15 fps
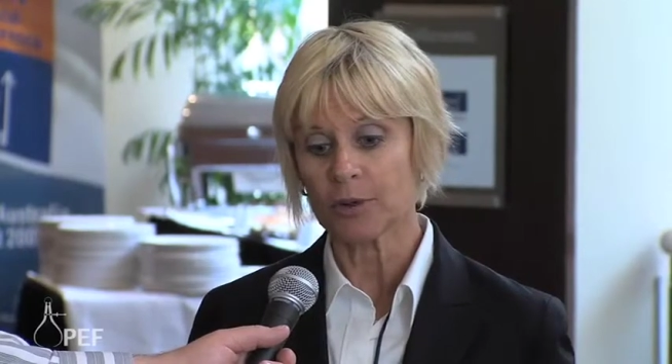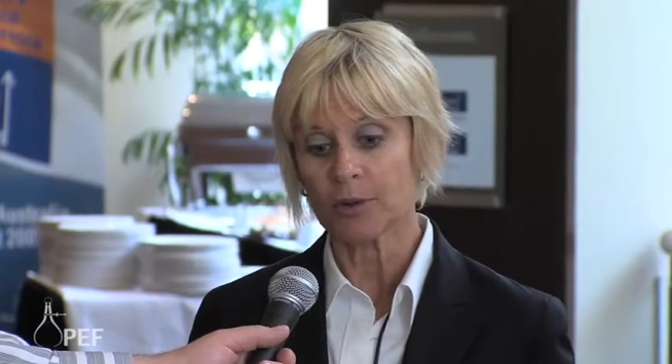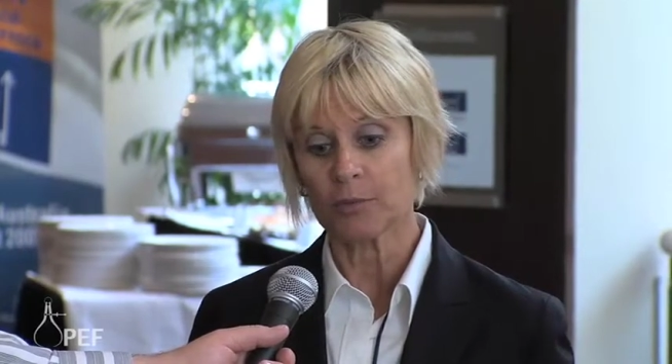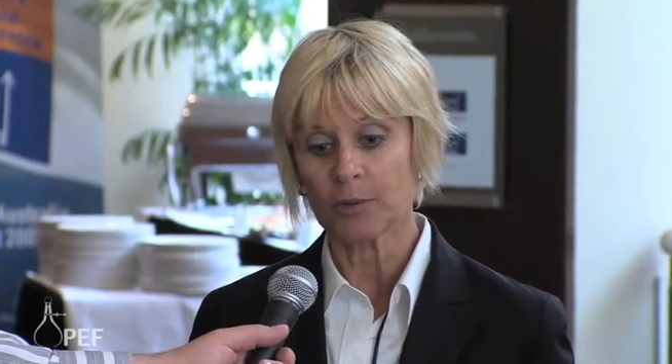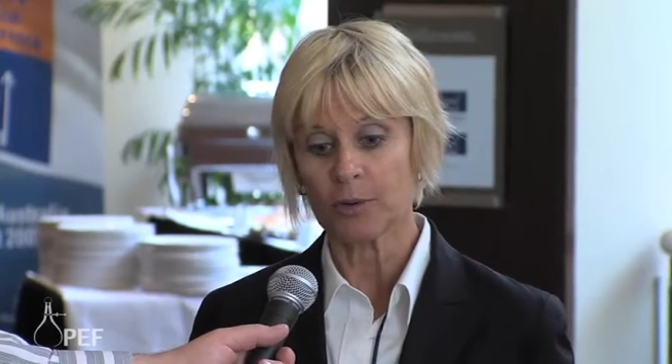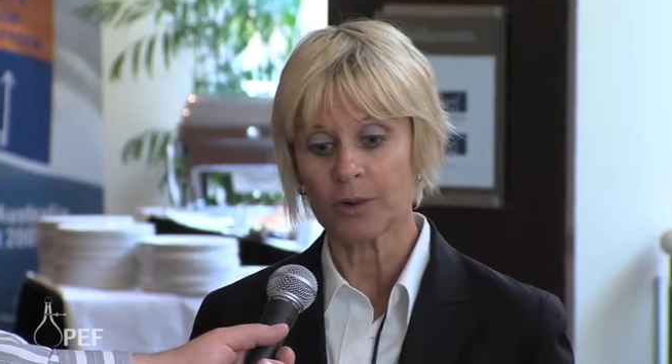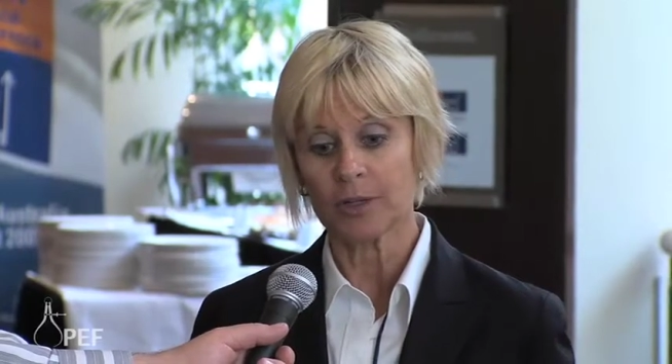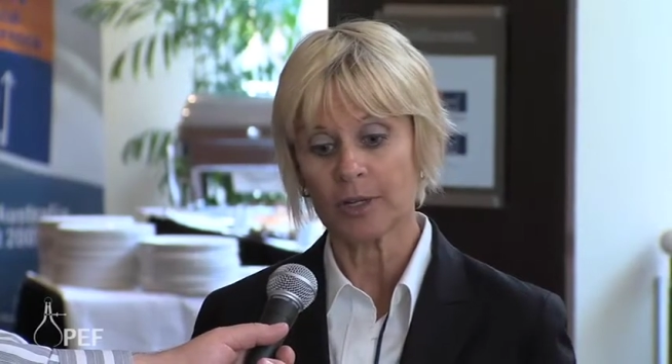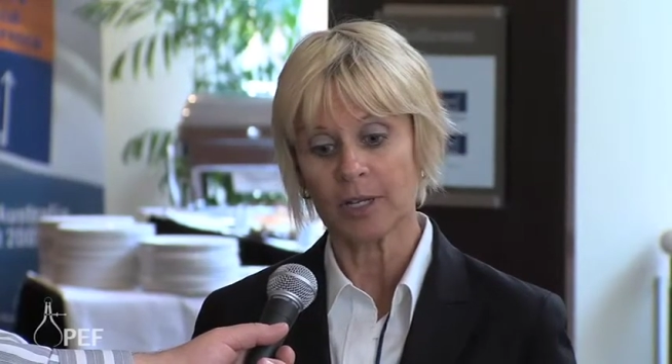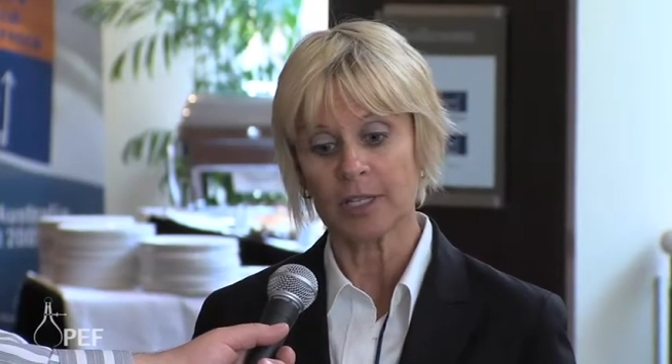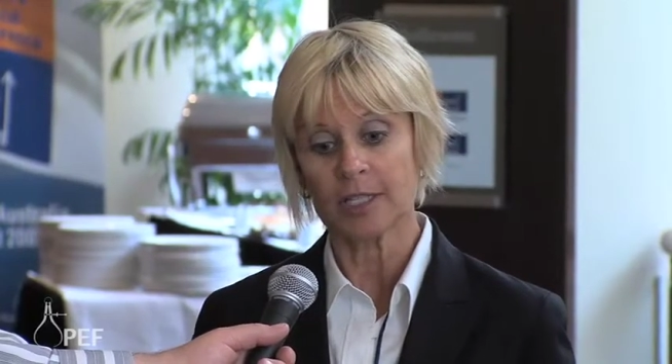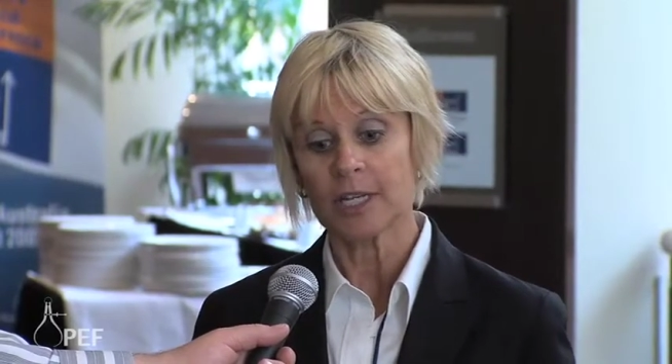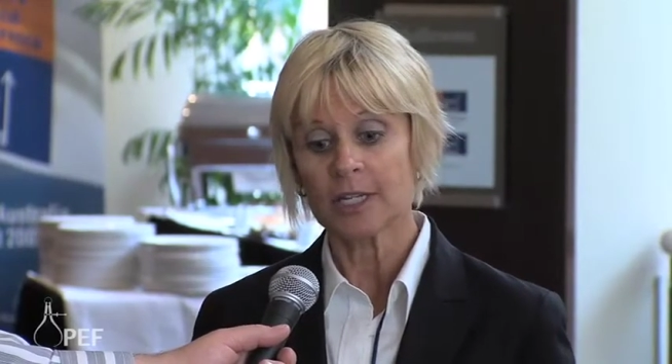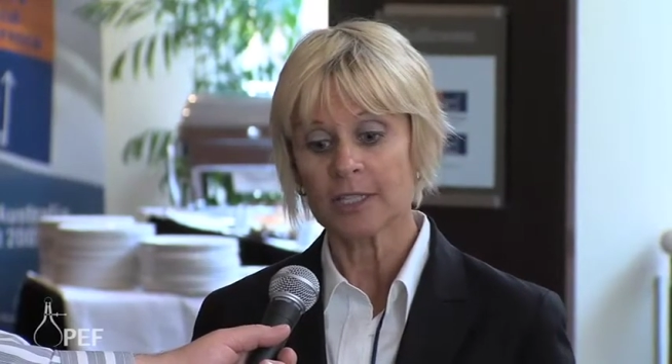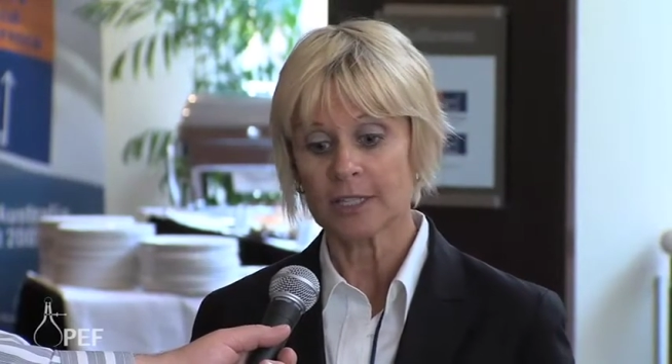
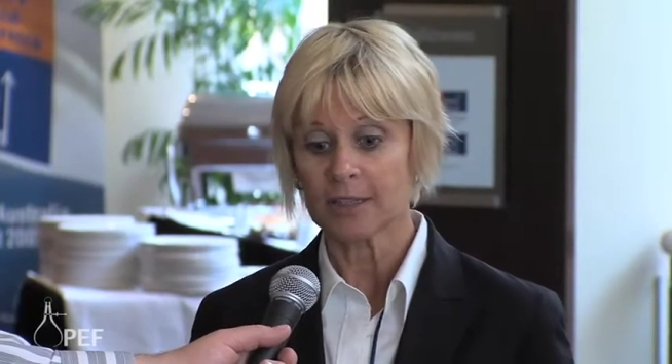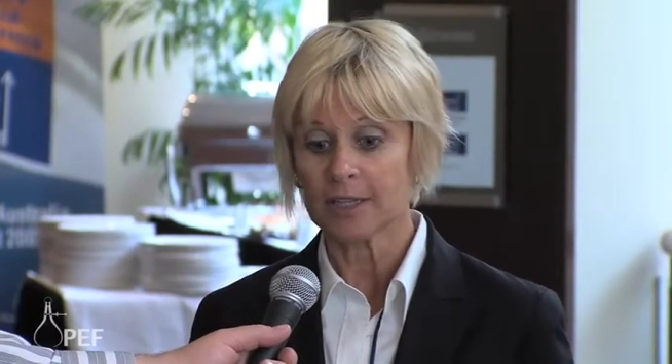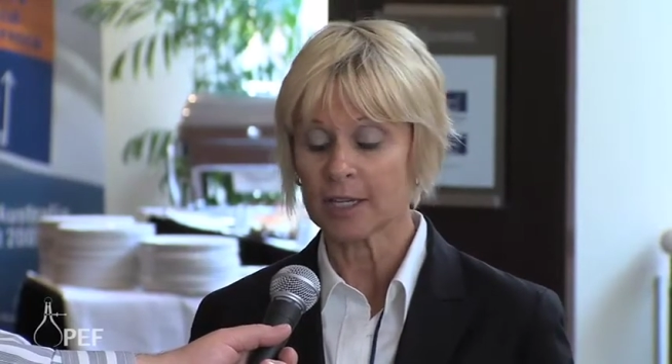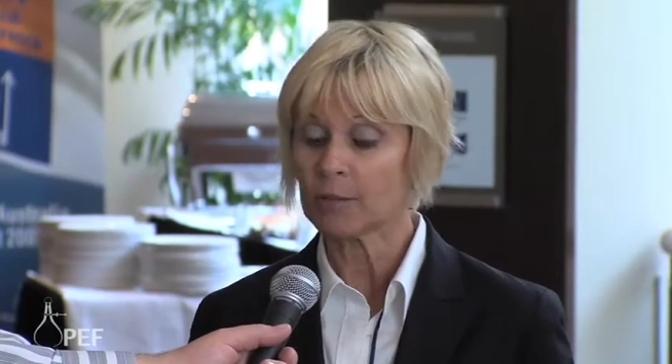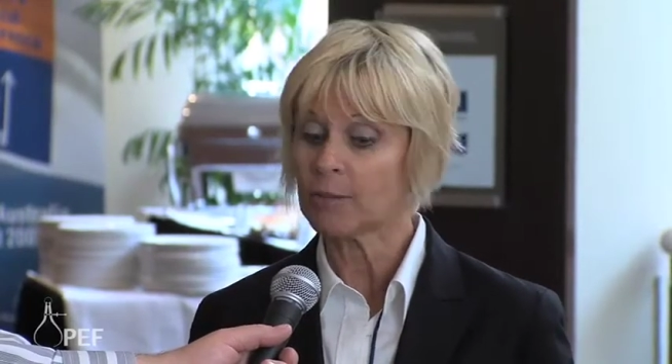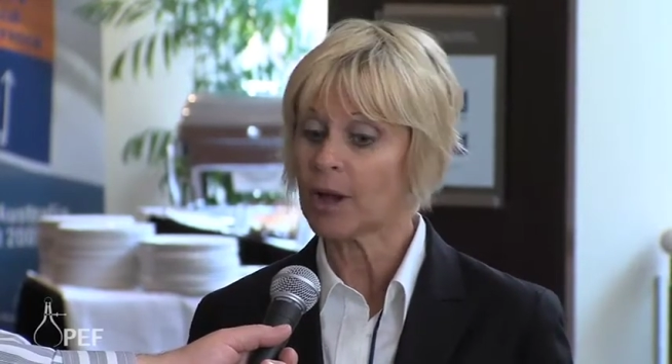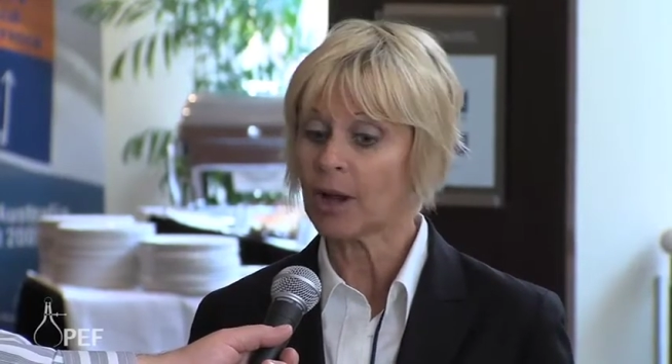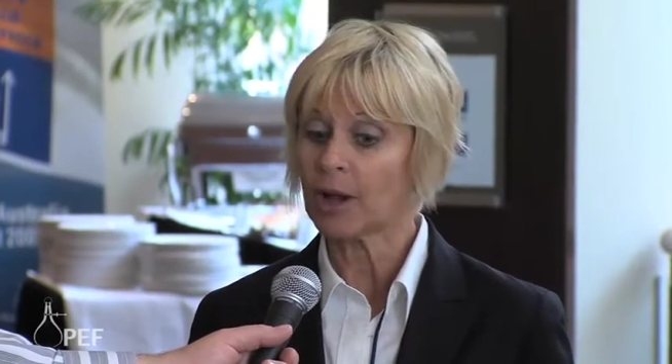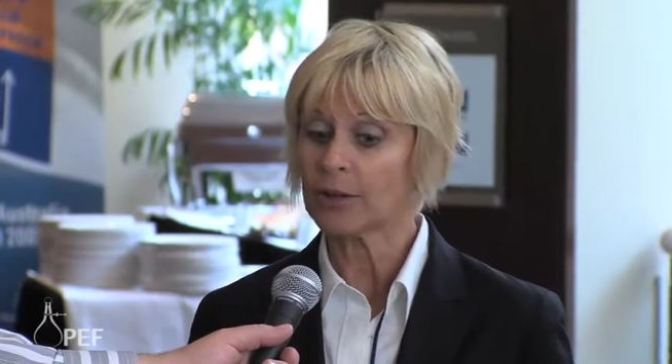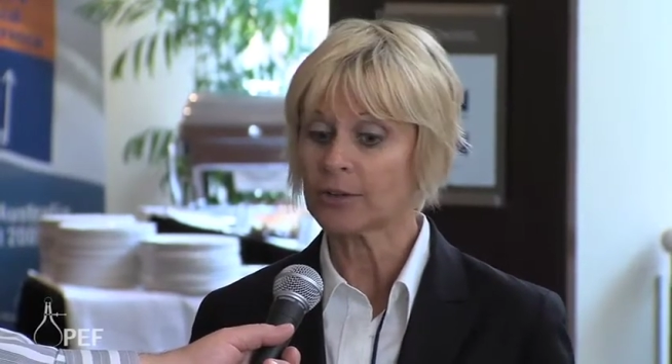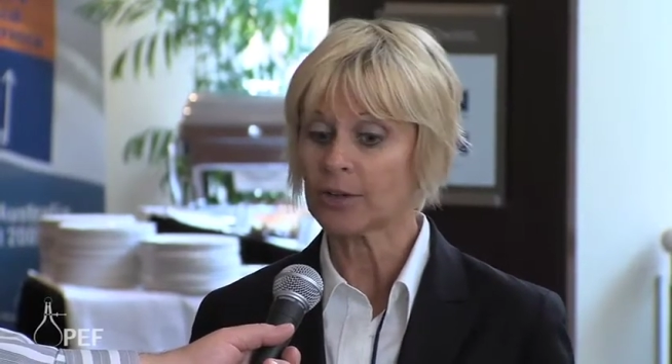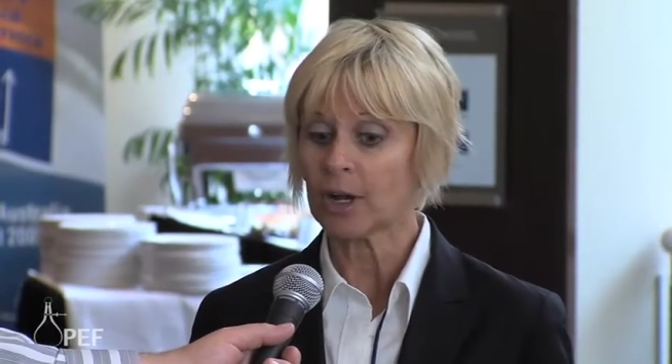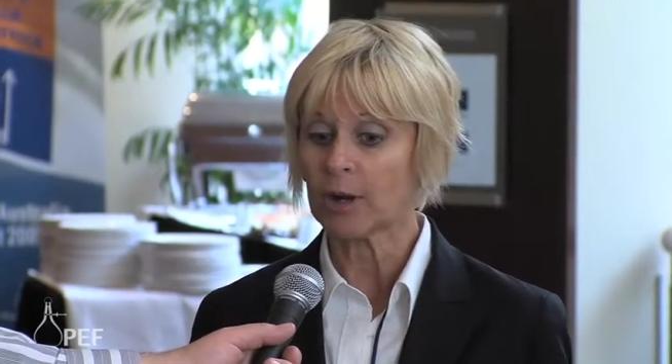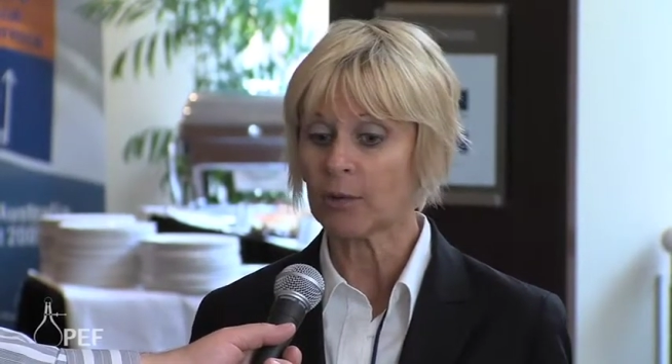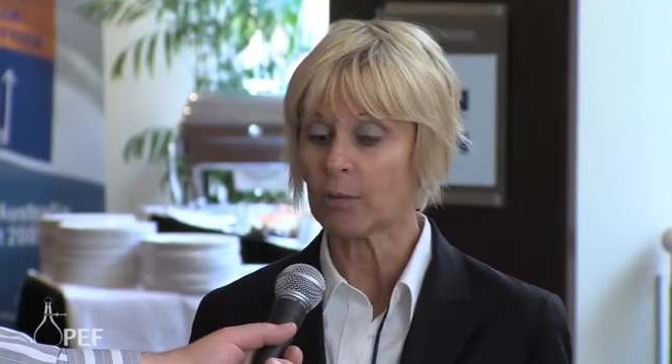important to think about uh,